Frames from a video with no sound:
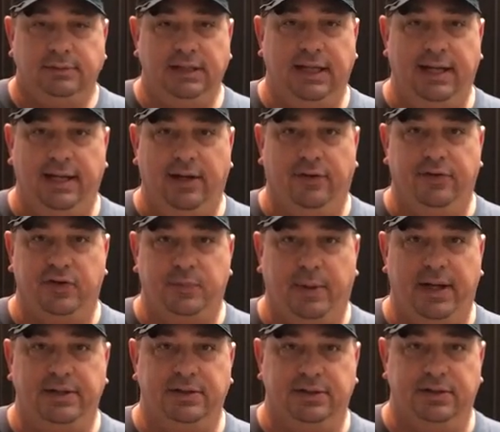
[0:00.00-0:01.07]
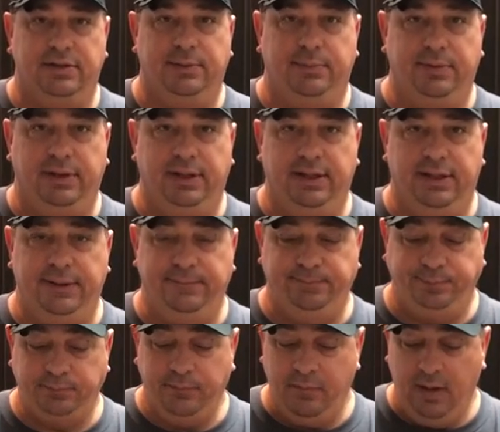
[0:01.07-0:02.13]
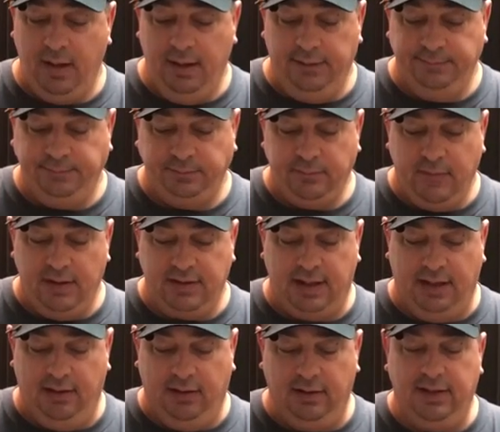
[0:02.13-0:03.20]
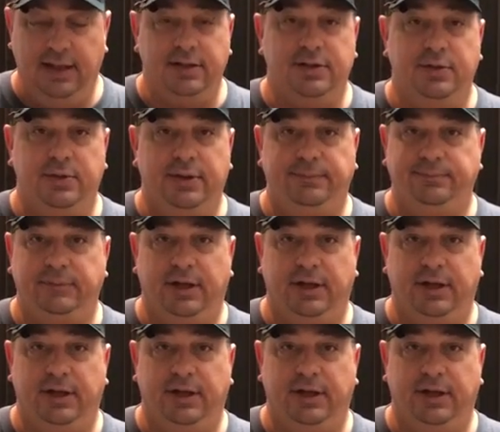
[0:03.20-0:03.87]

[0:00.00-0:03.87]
think I nailed the spices pretty good. It's got a little kick to it,